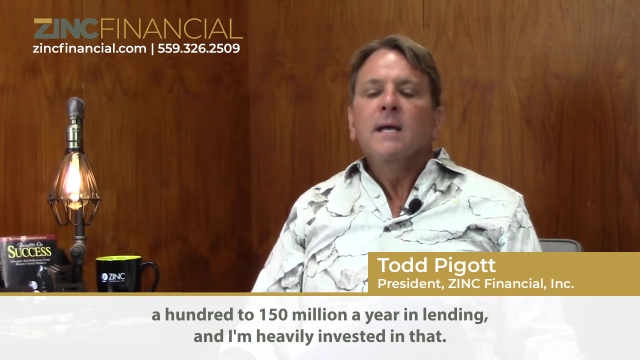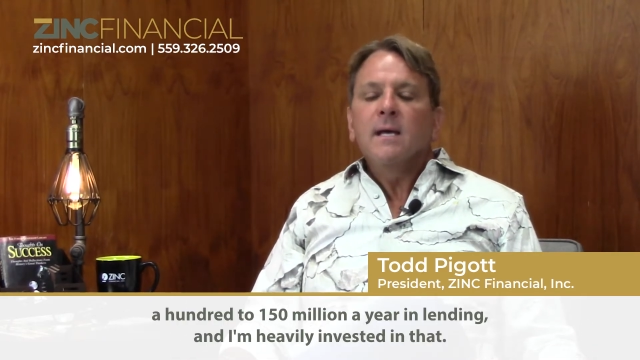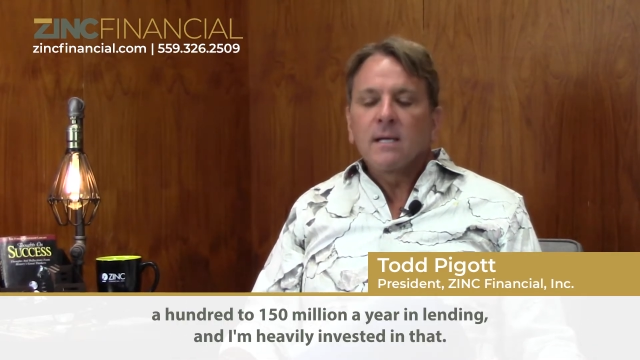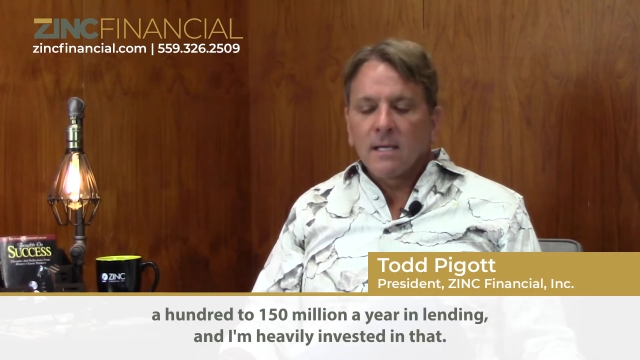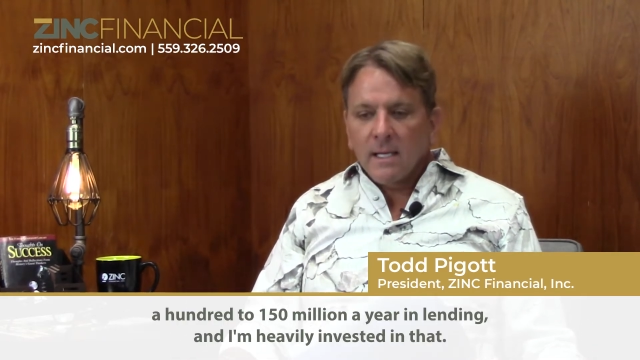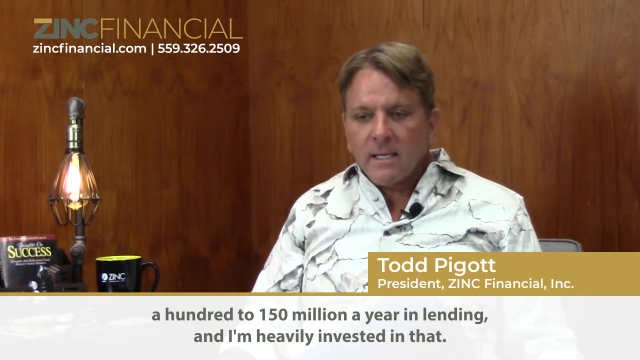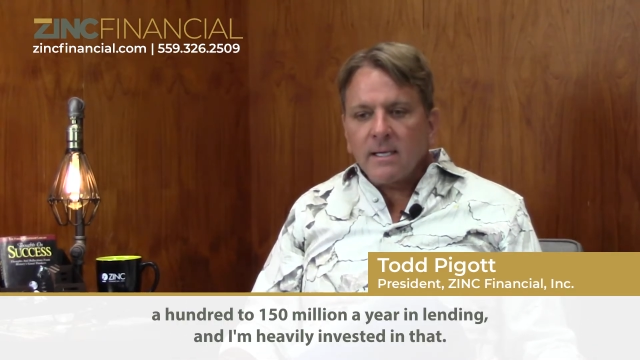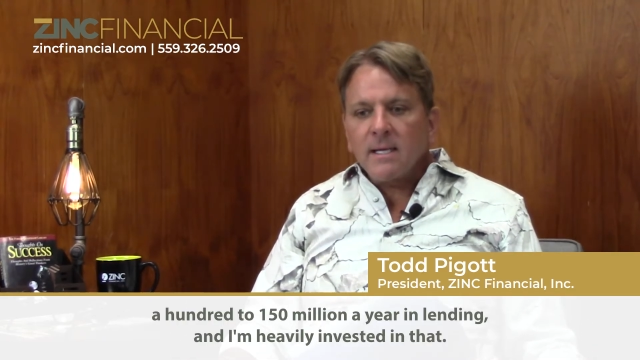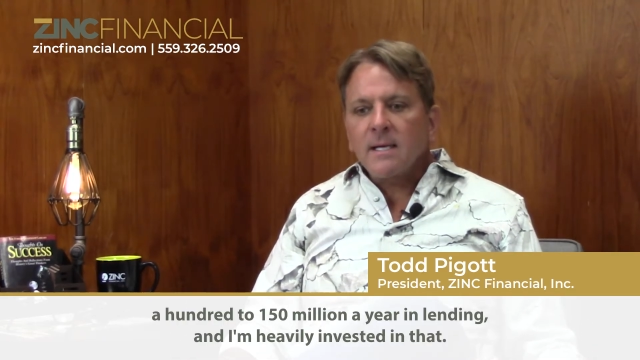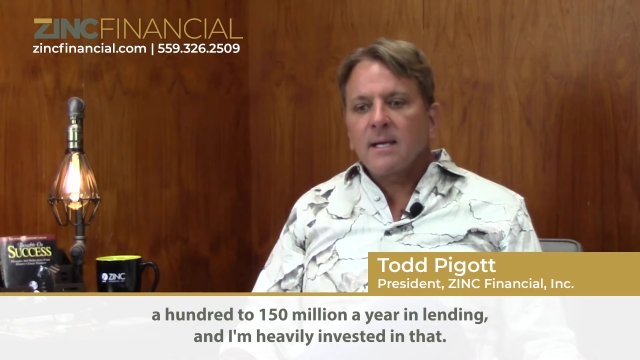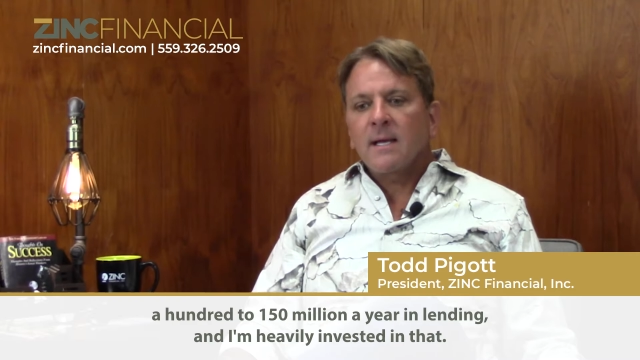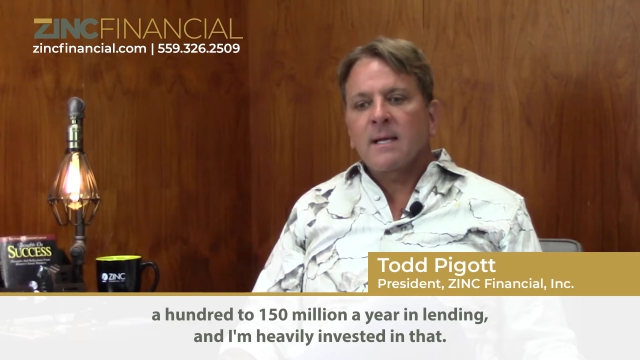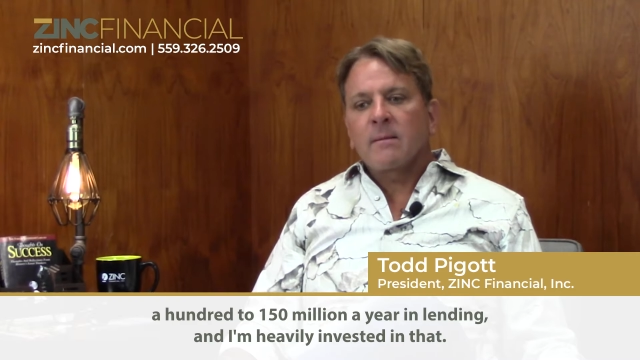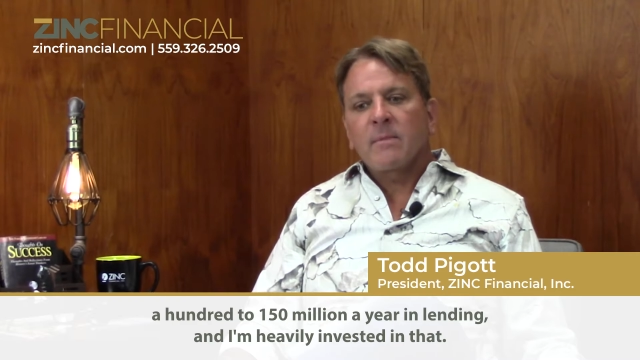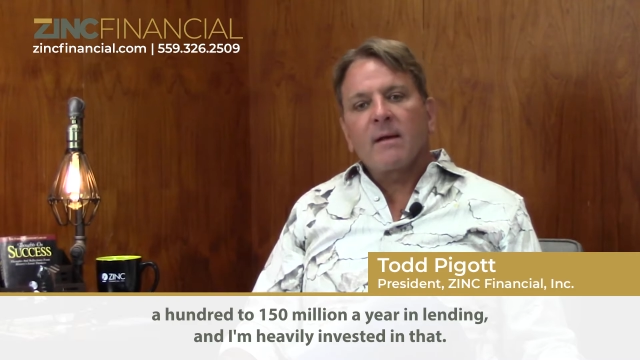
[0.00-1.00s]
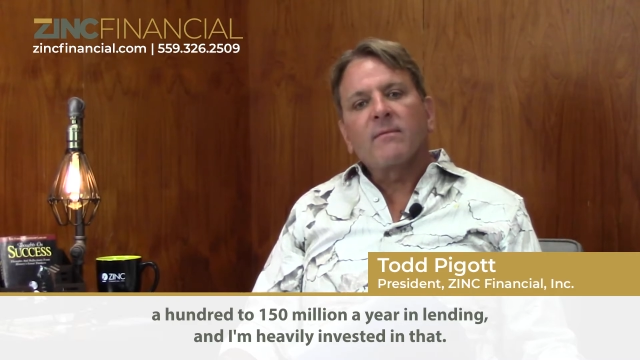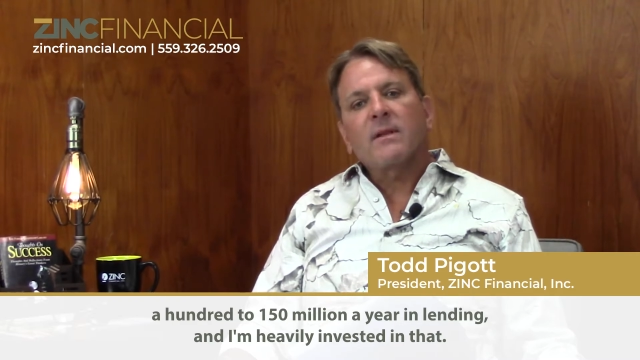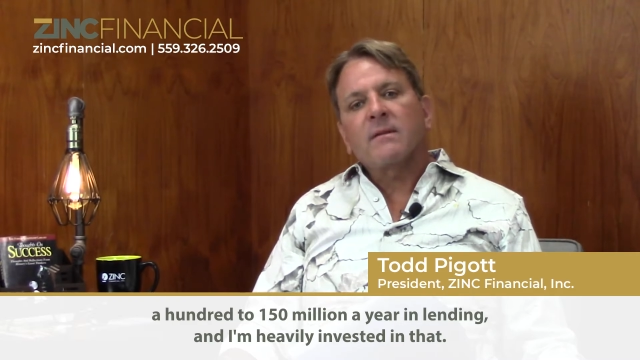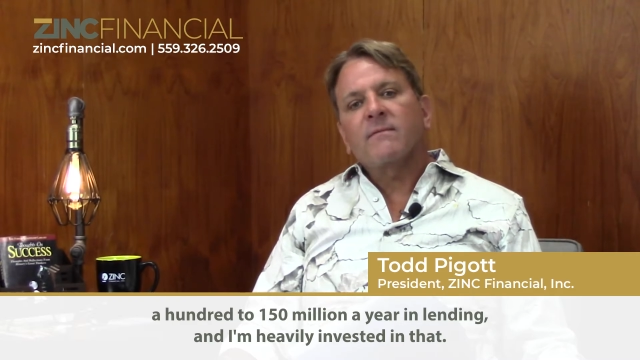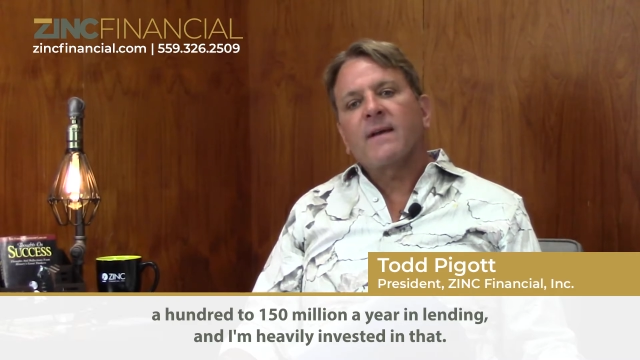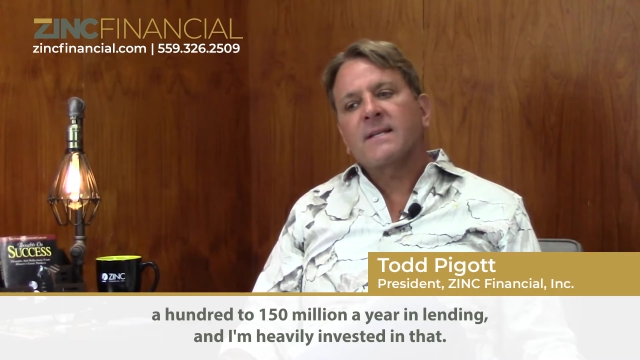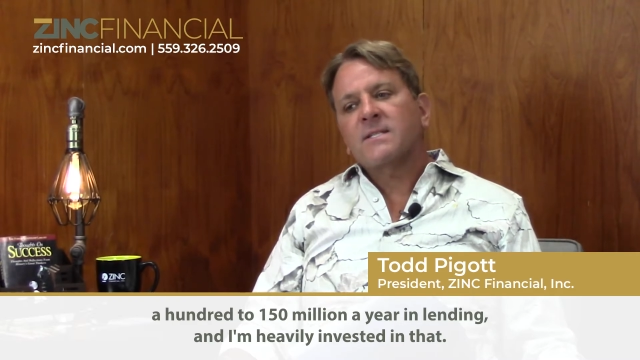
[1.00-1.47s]
in lending, and I'm
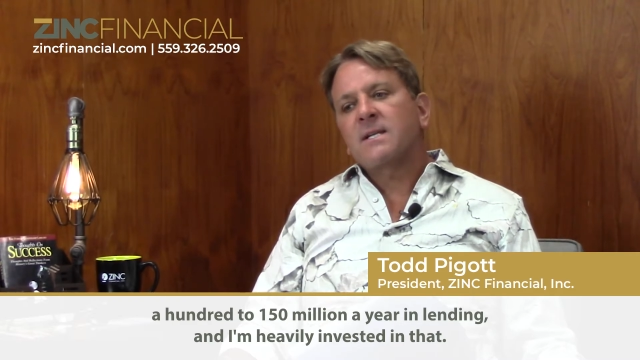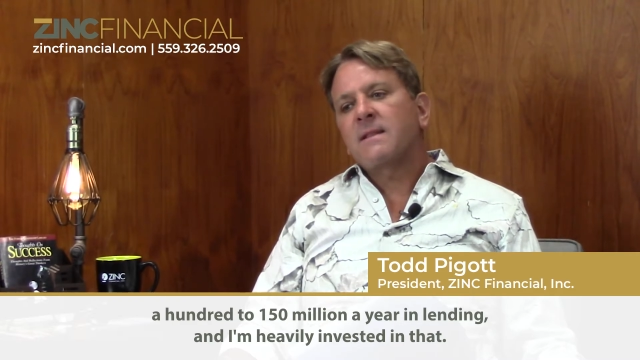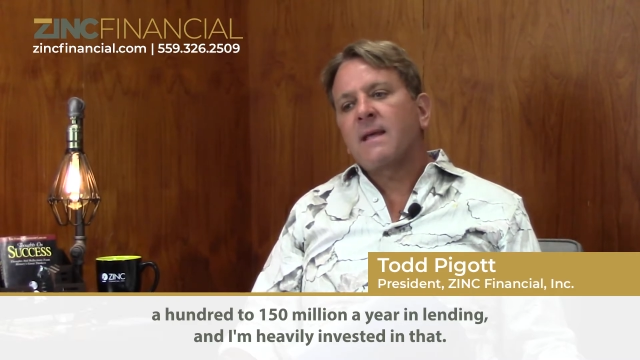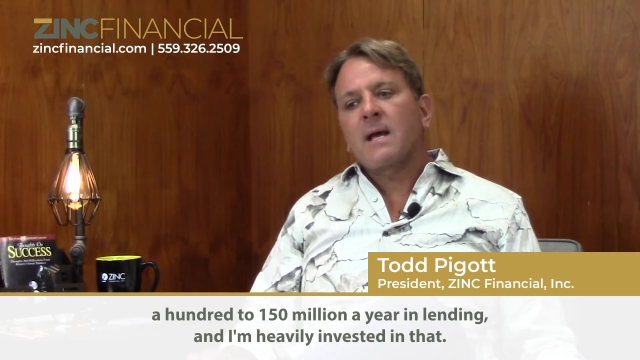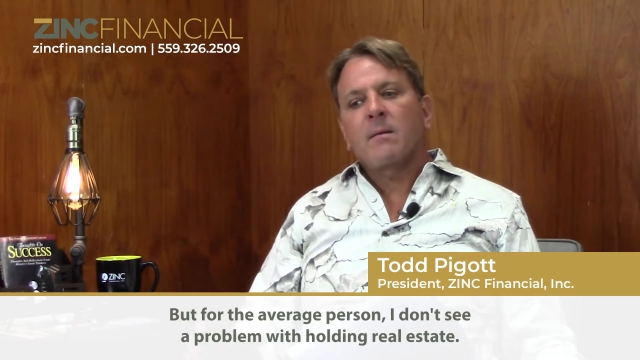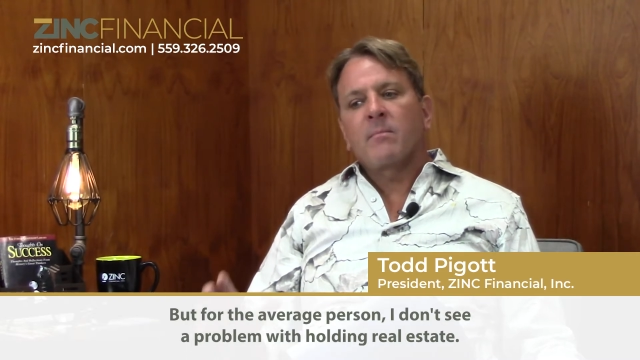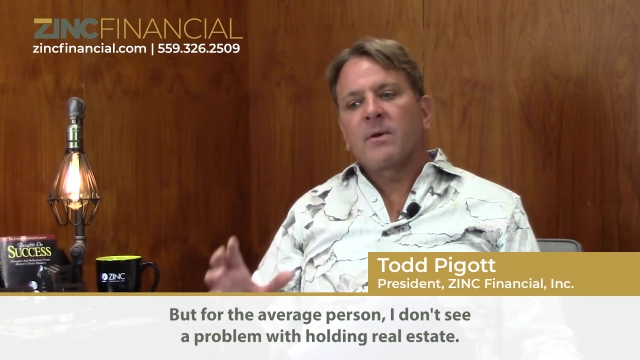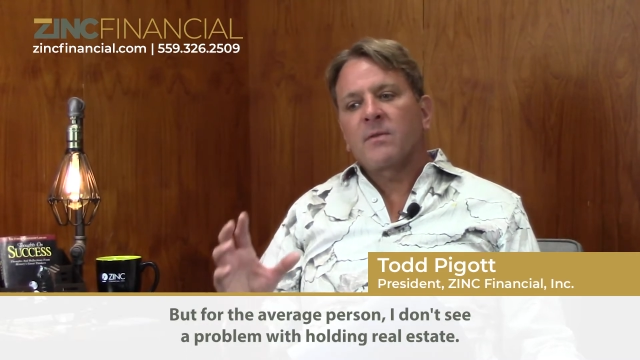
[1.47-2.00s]
heavily invested in that.